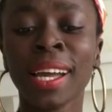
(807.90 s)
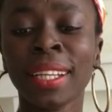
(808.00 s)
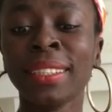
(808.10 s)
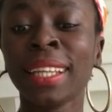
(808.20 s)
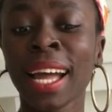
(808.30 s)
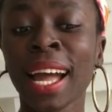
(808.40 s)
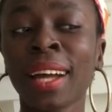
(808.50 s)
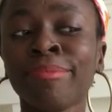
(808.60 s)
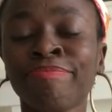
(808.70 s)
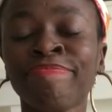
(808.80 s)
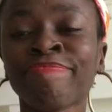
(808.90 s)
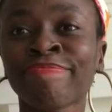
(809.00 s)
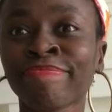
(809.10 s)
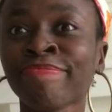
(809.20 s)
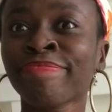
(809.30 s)
And
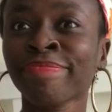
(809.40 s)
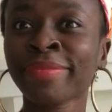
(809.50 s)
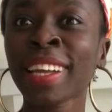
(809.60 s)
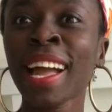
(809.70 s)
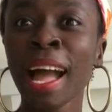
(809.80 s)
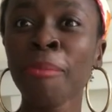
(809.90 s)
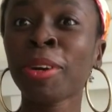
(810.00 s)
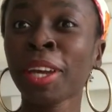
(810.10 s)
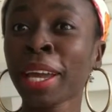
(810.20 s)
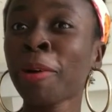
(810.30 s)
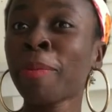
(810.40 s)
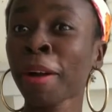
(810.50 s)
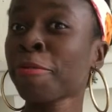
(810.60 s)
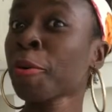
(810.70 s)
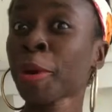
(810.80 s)
I'm gonna go
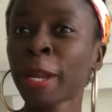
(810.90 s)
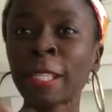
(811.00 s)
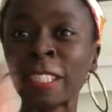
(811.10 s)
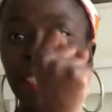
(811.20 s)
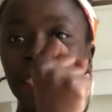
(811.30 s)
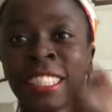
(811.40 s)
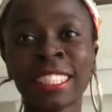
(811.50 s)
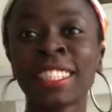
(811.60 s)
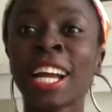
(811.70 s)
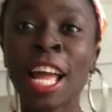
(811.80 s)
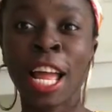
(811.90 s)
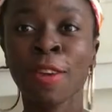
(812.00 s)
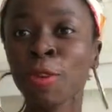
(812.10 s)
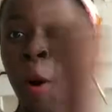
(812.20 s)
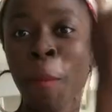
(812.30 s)
back for it.
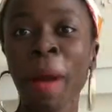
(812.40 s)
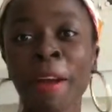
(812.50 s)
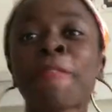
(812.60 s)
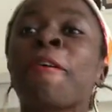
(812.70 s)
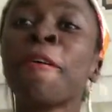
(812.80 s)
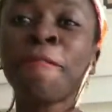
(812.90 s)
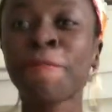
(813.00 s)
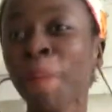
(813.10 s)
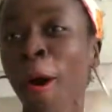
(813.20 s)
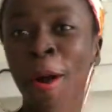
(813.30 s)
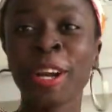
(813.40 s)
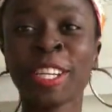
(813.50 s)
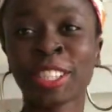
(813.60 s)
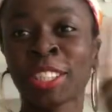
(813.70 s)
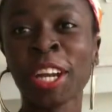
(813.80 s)
Go back for
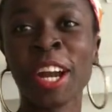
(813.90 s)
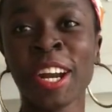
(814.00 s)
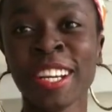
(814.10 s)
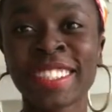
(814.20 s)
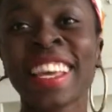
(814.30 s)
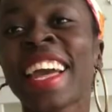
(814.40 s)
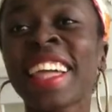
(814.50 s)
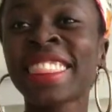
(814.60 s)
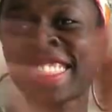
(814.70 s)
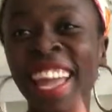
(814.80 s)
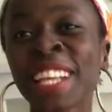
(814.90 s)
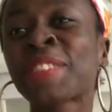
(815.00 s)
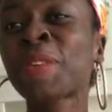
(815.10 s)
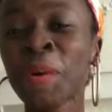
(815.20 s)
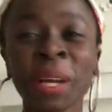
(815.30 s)
the shirt.
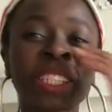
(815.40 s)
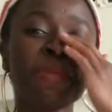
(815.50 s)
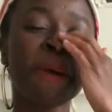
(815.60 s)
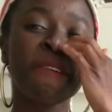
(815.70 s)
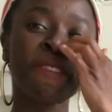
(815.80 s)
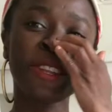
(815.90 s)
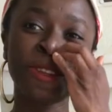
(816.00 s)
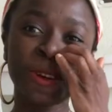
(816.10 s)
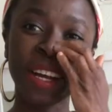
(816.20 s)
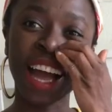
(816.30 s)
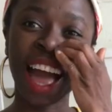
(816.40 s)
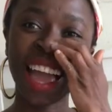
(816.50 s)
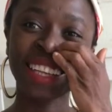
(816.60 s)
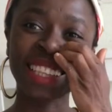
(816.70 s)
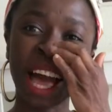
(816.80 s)
Thanks for watching my video,
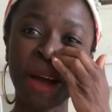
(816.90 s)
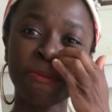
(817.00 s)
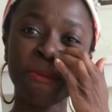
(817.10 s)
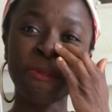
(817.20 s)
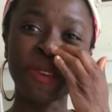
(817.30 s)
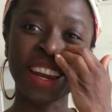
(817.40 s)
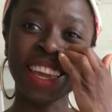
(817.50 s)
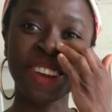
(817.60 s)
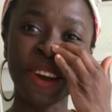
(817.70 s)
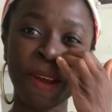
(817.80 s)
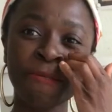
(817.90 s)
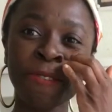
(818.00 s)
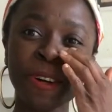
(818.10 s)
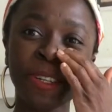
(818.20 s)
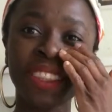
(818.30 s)
guys. I'm really
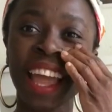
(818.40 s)
grateful.